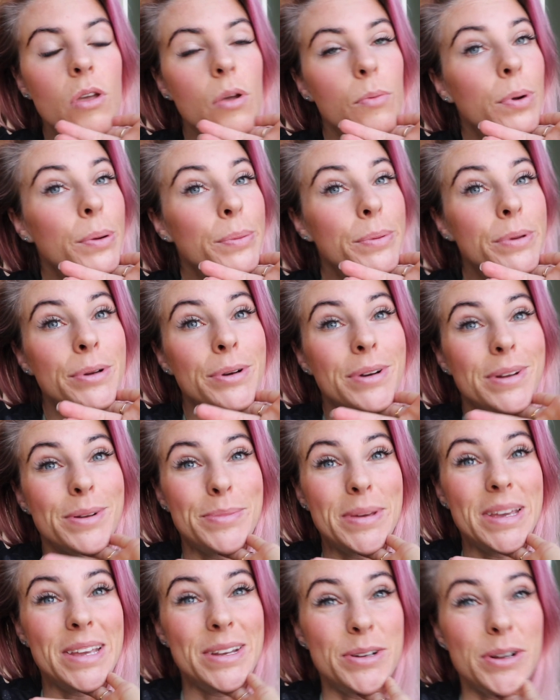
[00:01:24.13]
Probably not going
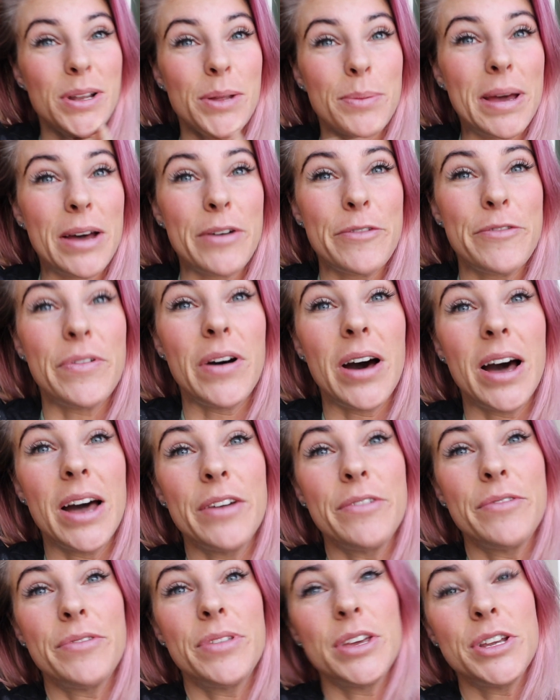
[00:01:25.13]
to be till about
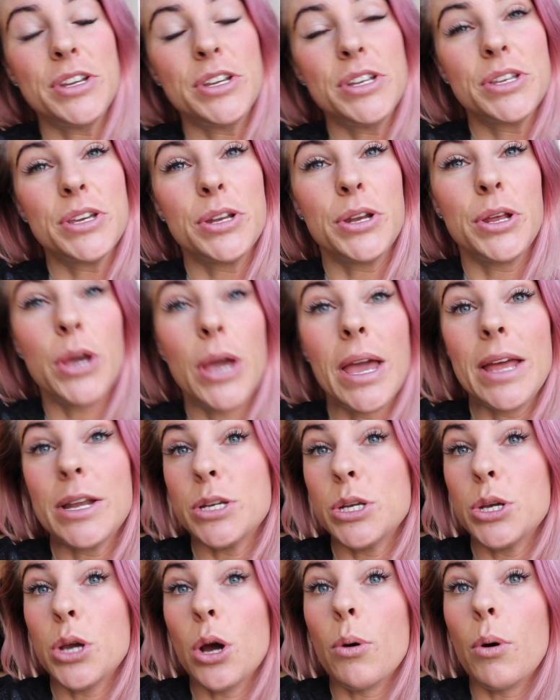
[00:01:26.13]
5 that she's going to
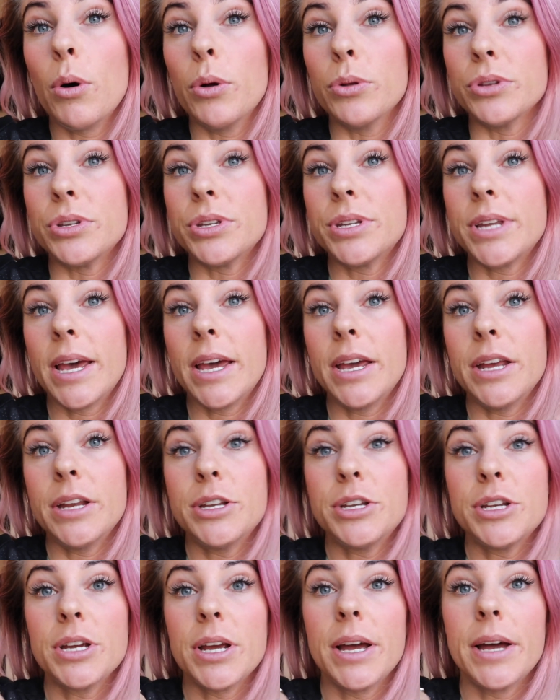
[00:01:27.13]
actually go on
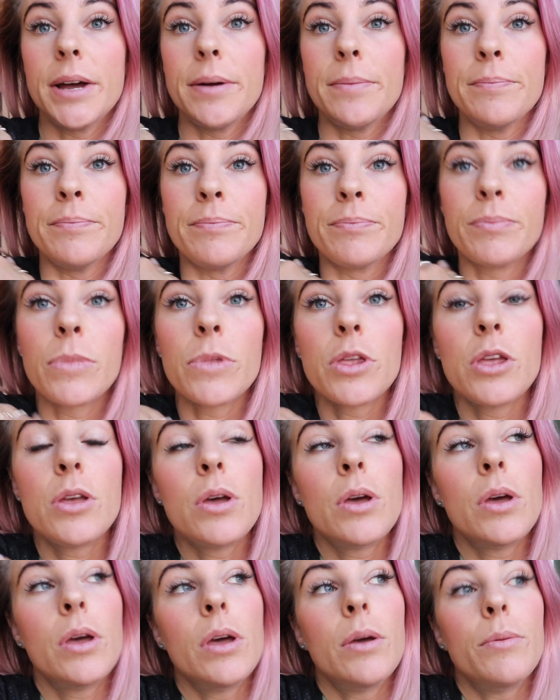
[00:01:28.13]
stage. Um,
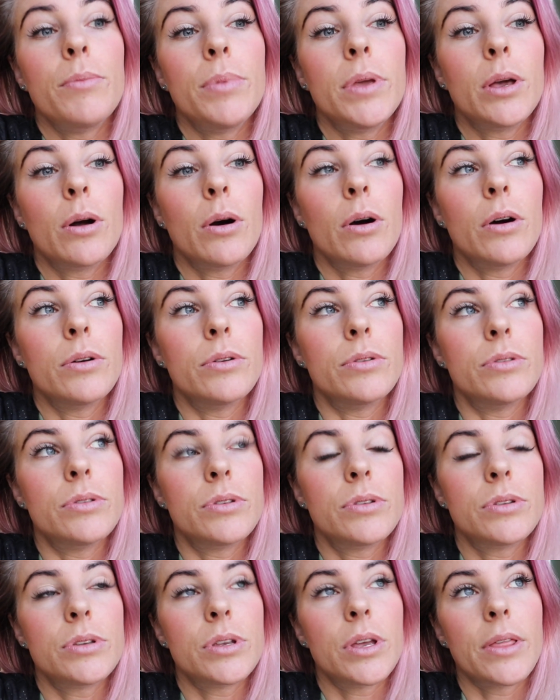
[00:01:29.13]

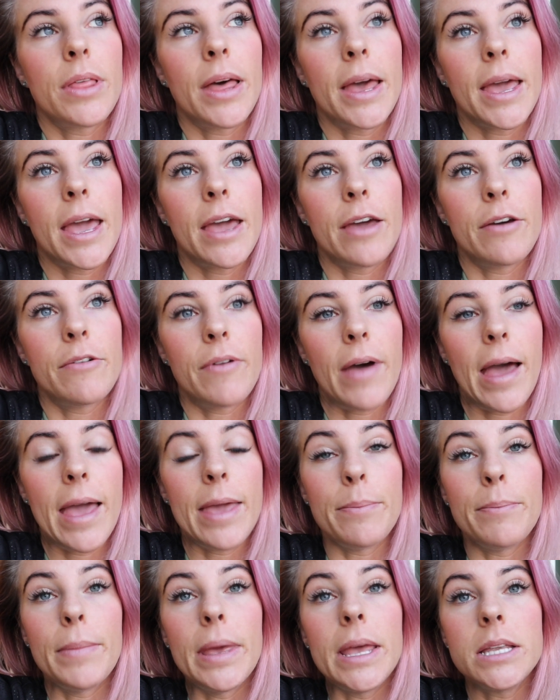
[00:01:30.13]
because they have
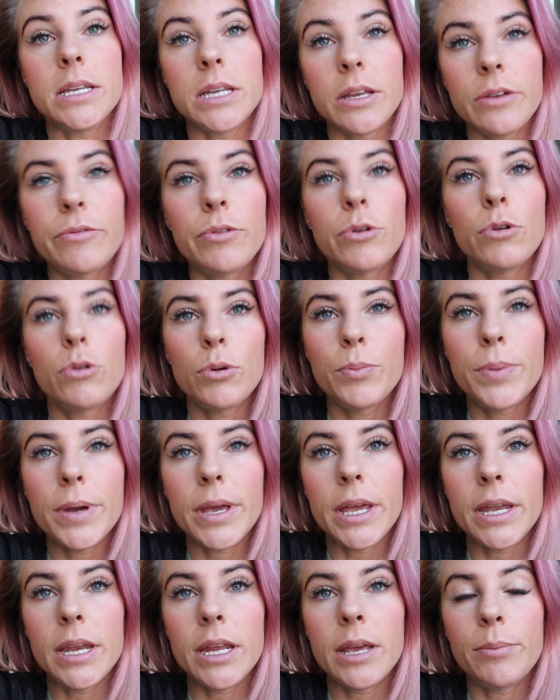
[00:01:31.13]
a meeting for all
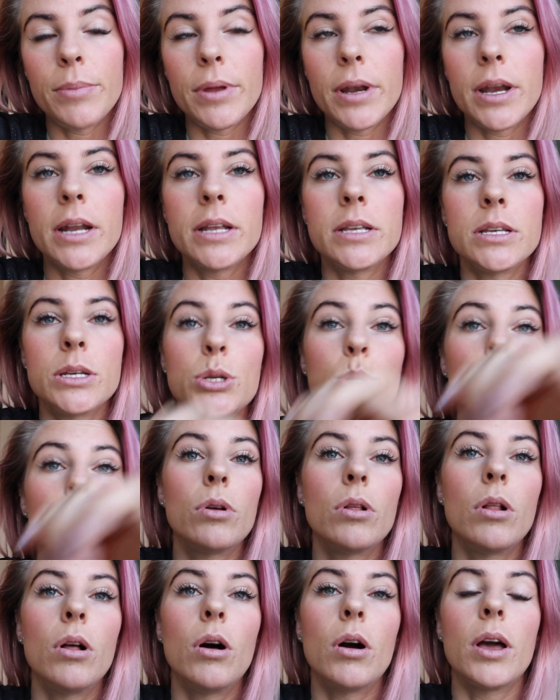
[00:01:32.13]
bikini competitors at
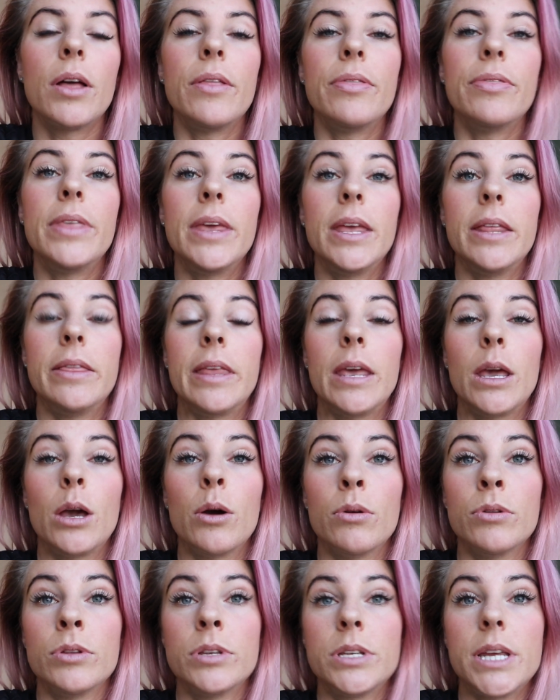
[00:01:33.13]
o'clock and then they
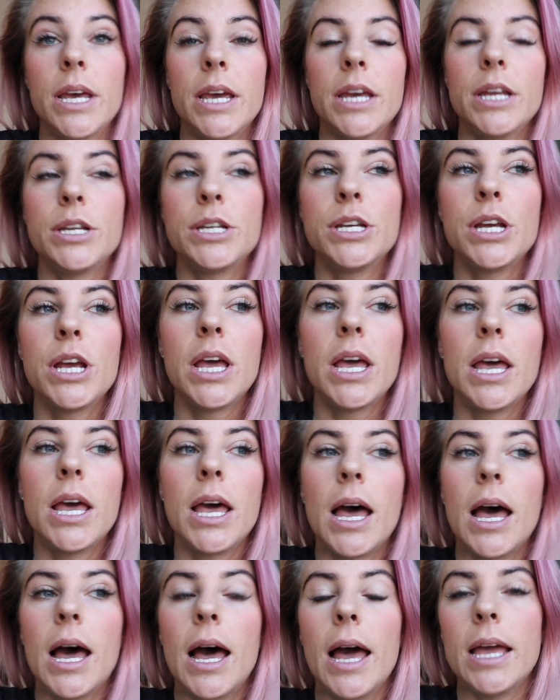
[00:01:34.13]
go on stage.
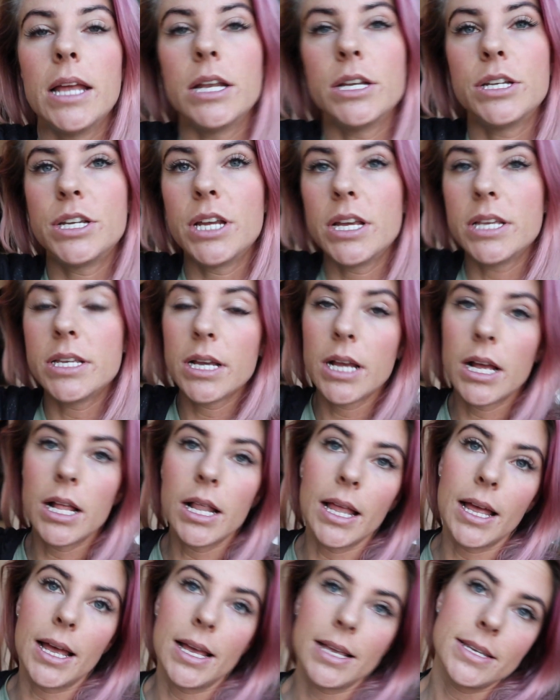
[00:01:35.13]
Uh, and she's in
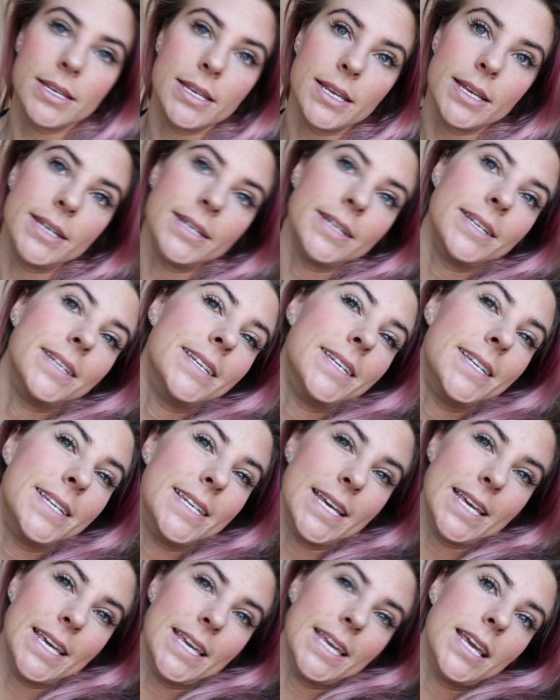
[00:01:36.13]
class
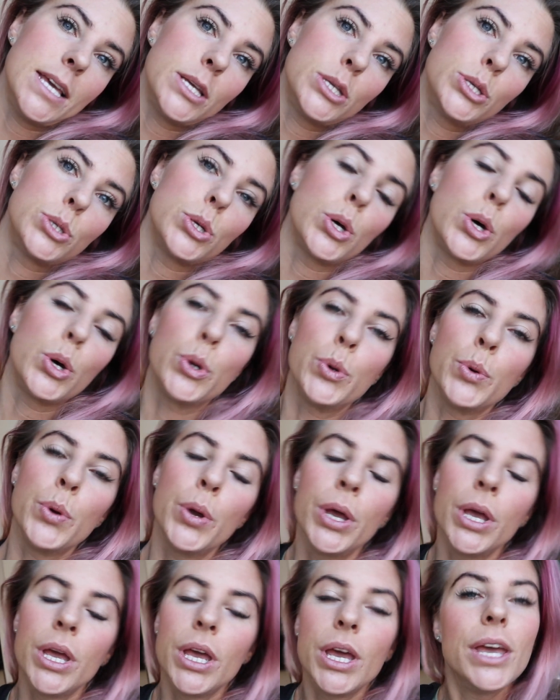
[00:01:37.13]
D. So
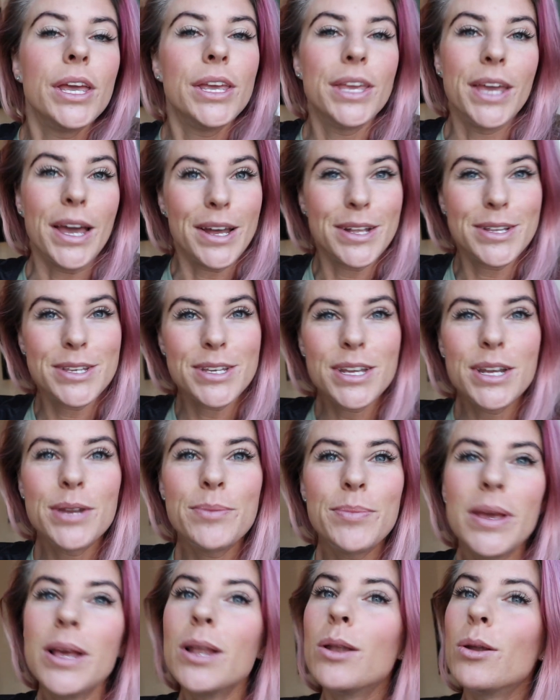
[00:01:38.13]
yeah, it's going
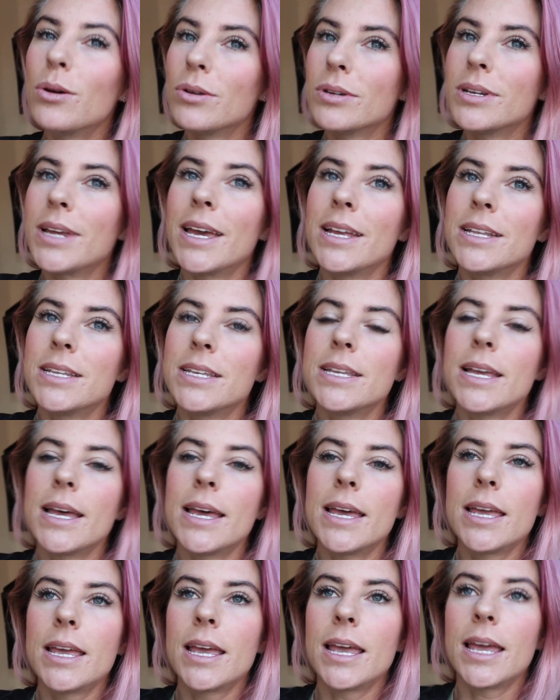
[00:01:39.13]
to be a long day
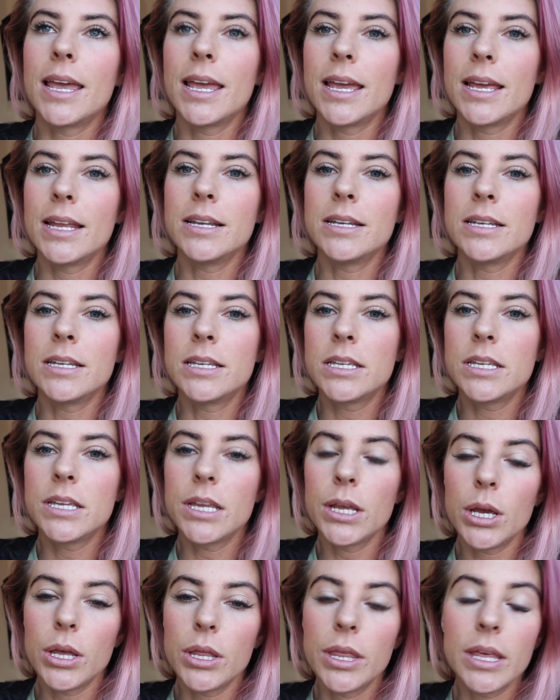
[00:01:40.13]
today, and
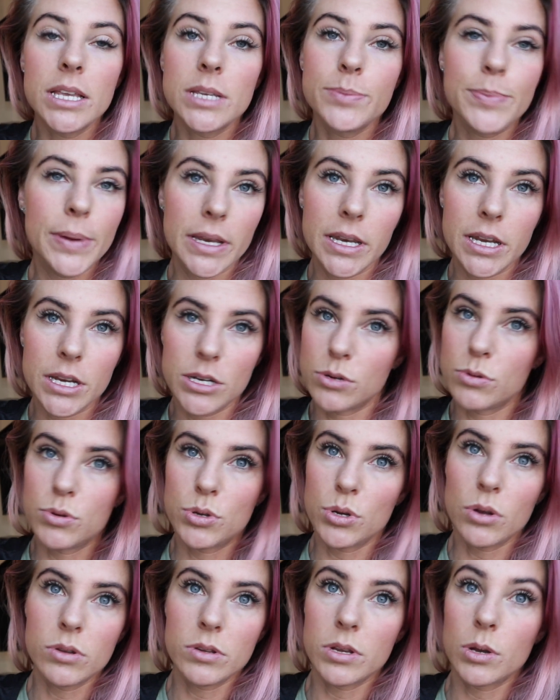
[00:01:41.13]
these big national
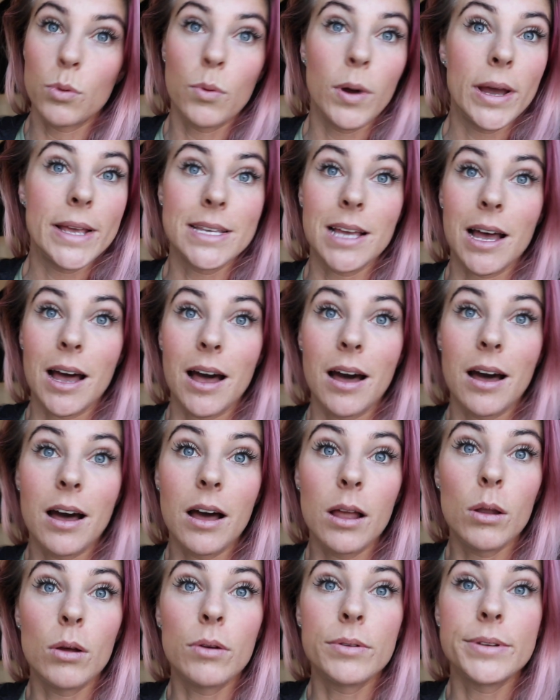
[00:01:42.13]
shows always
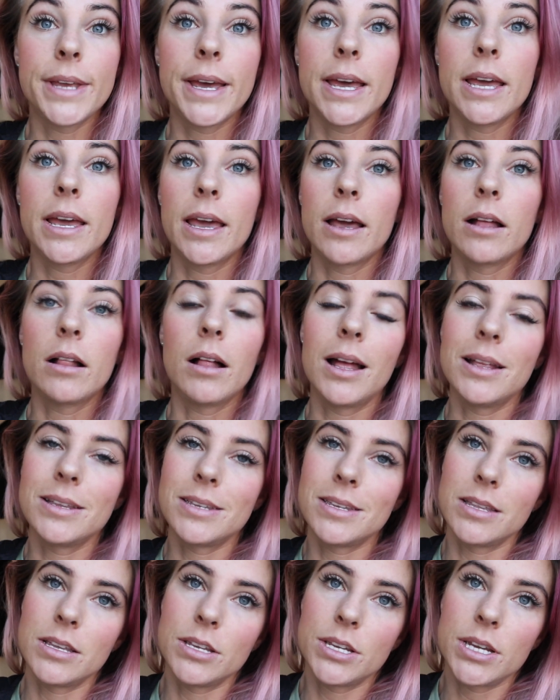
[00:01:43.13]
are a long day.
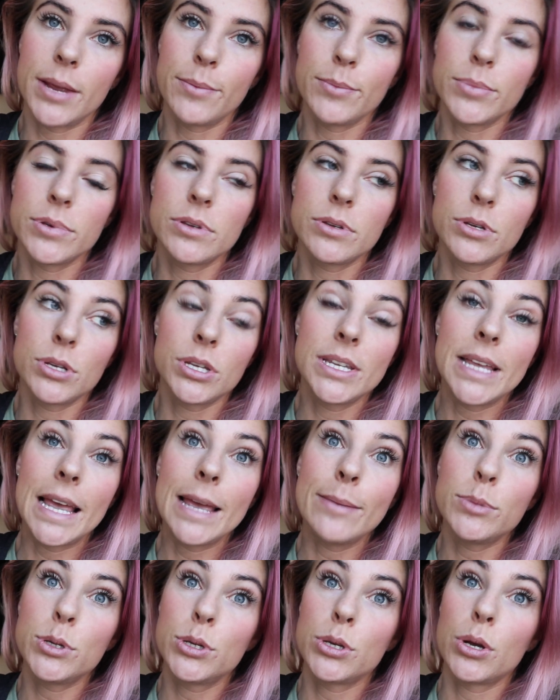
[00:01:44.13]
clients in the same
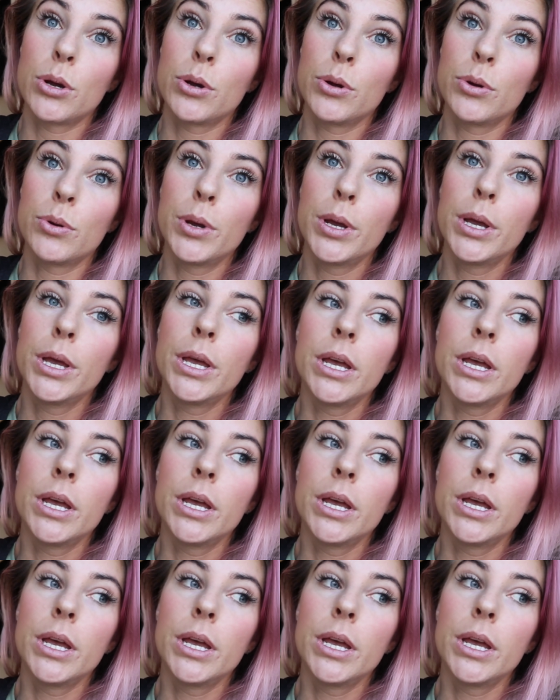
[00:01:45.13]
same show